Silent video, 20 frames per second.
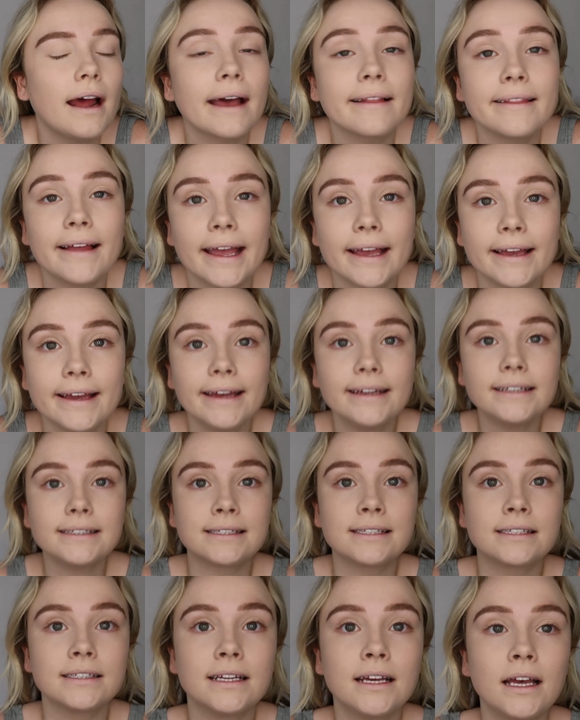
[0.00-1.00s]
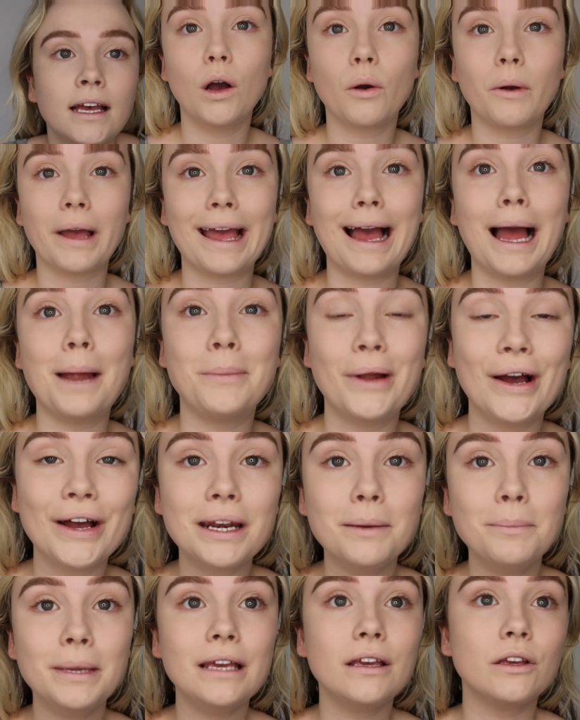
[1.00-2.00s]
I like it. Okay, I'm not
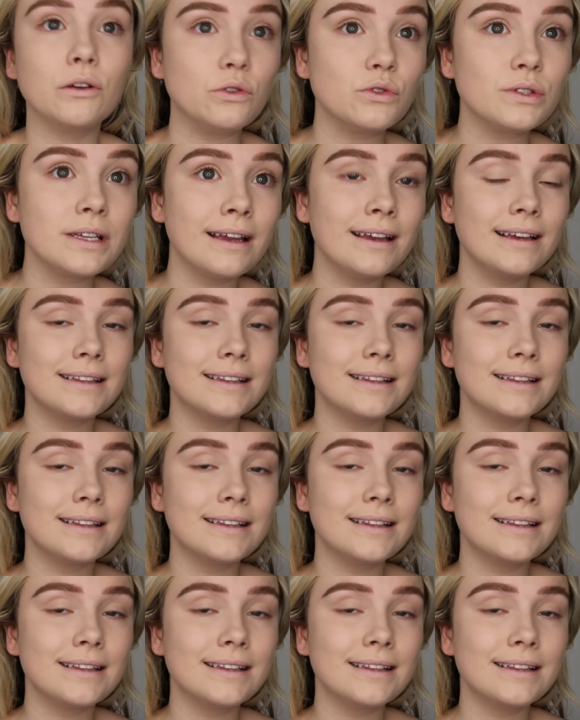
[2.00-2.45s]
going to be using